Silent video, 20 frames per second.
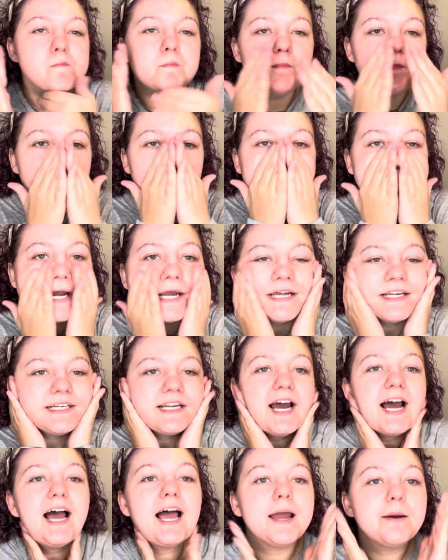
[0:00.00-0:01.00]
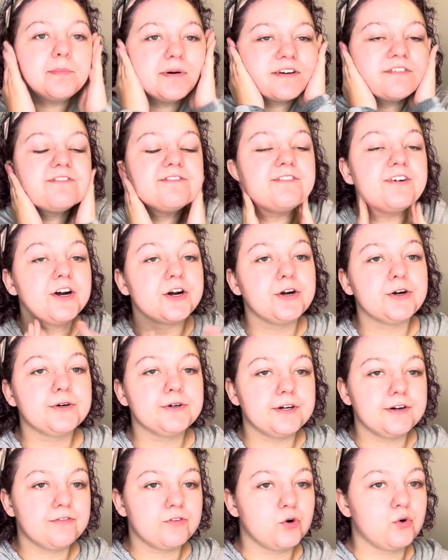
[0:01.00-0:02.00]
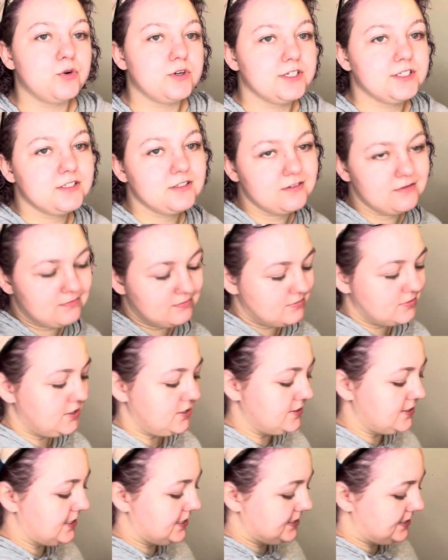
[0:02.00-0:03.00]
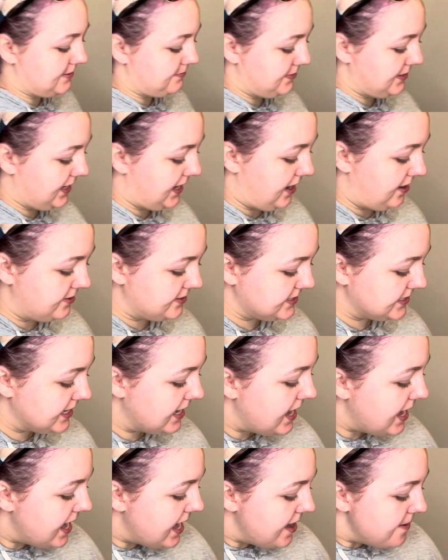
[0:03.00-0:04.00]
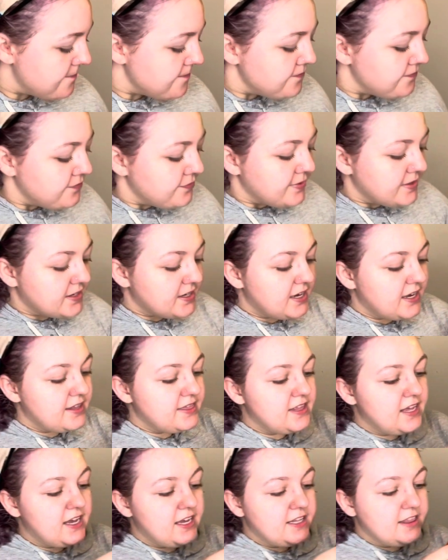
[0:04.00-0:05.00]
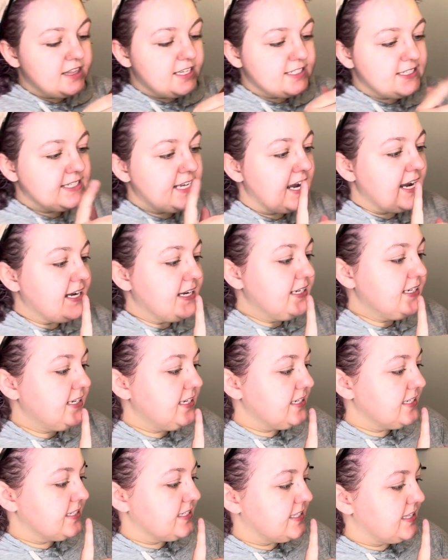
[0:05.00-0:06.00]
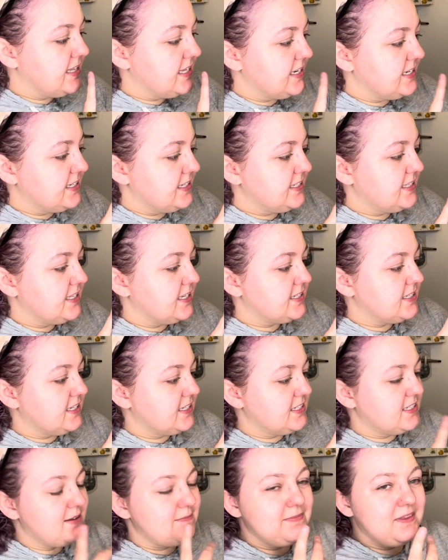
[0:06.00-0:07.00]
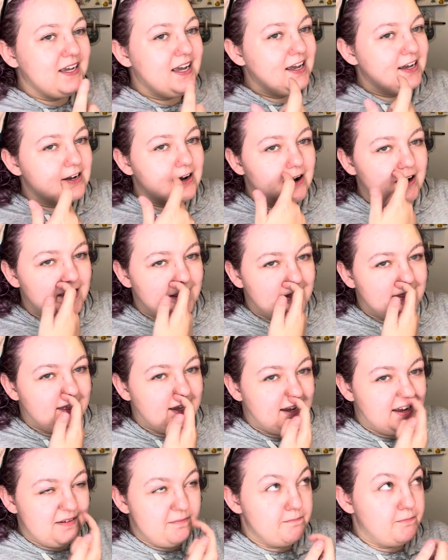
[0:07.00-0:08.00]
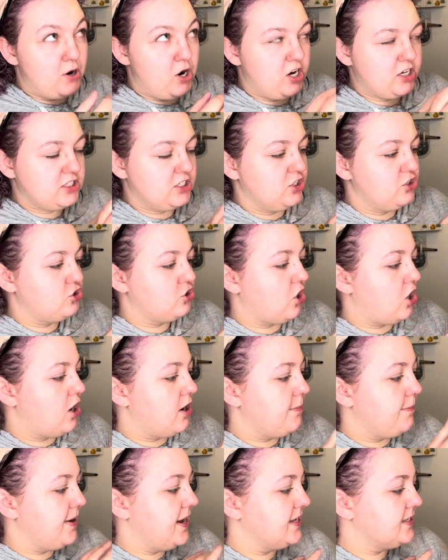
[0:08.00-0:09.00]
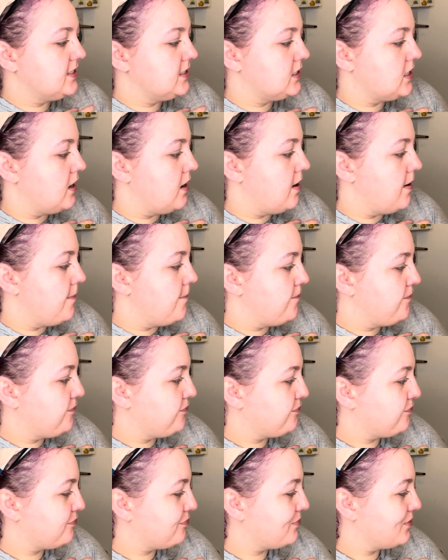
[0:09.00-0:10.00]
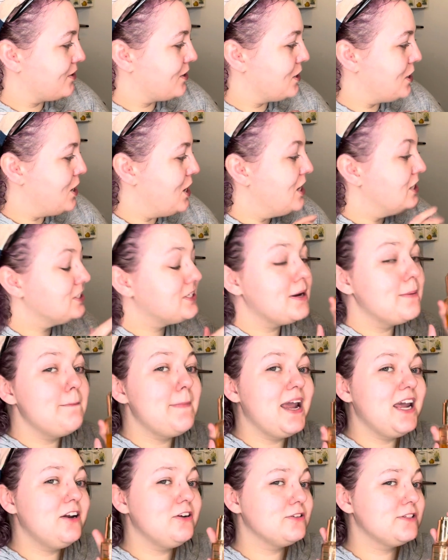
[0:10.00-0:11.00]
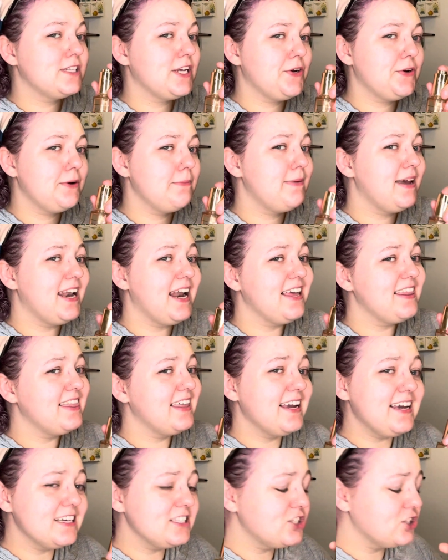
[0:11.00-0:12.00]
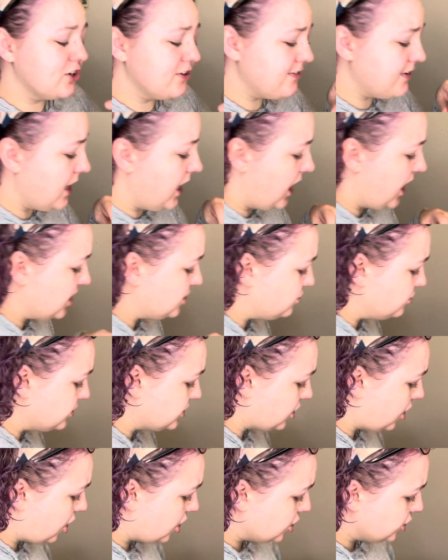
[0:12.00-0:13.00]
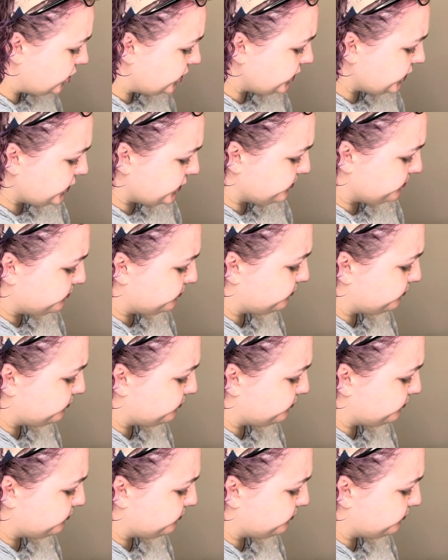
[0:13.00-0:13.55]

But I prefer, of course, using something else. And then the second is this. This is something I got, I think, in BoxyCharm. It's the tomato serum, and I think it's over $100.